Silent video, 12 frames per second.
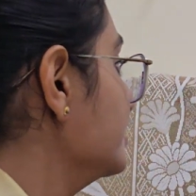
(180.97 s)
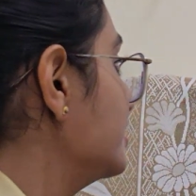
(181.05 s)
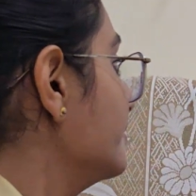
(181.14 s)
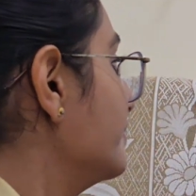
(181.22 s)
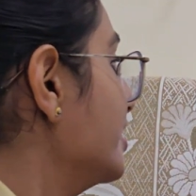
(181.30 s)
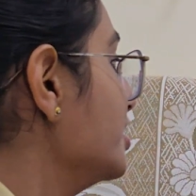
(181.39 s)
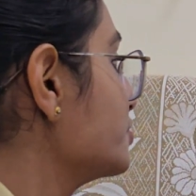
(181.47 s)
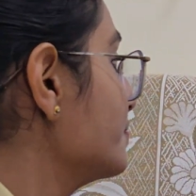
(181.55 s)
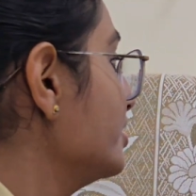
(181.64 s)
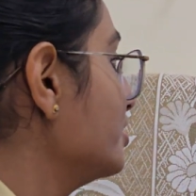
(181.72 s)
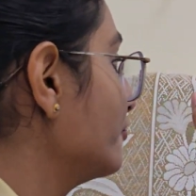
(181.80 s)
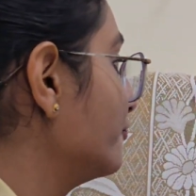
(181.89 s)
Then
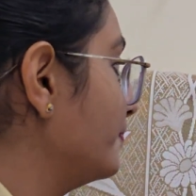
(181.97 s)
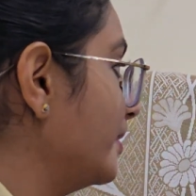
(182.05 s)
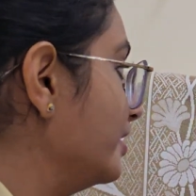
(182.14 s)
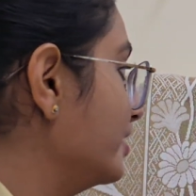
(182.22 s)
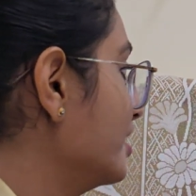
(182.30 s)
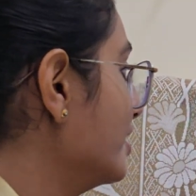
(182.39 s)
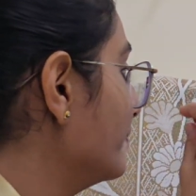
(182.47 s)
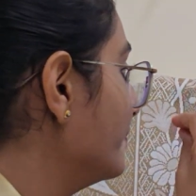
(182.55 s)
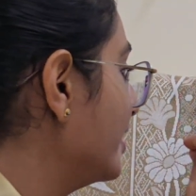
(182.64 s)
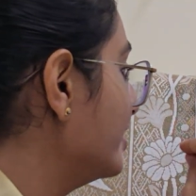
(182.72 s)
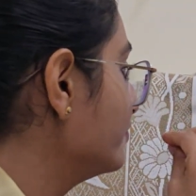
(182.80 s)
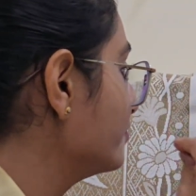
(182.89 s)
management of pain.
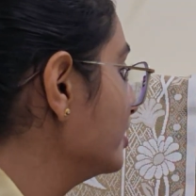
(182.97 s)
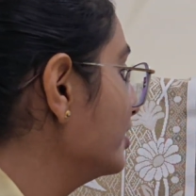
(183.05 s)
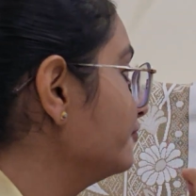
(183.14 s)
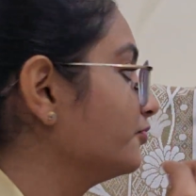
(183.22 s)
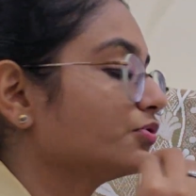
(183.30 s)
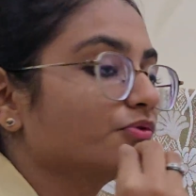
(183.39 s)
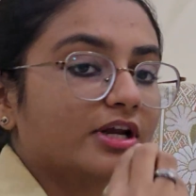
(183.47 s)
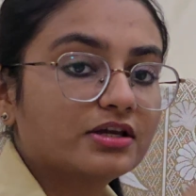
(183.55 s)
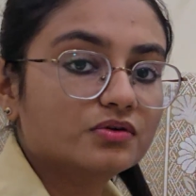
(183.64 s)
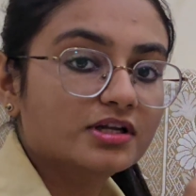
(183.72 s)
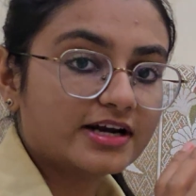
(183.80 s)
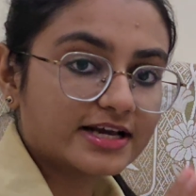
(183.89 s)
Pain relief through
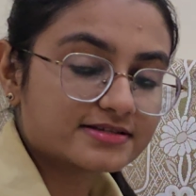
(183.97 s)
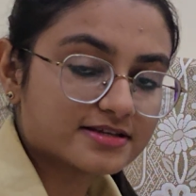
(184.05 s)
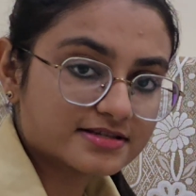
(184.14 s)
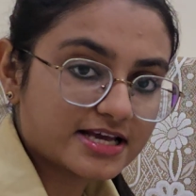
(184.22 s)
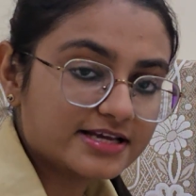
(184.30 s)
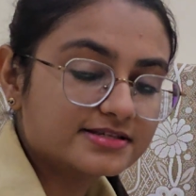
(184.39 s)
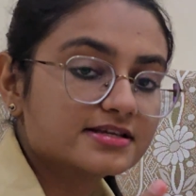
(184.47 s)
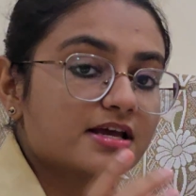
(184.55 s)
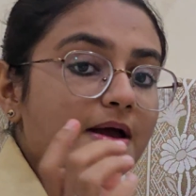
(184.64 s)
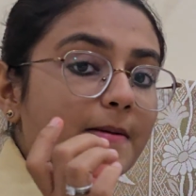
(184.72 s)
regular exercise,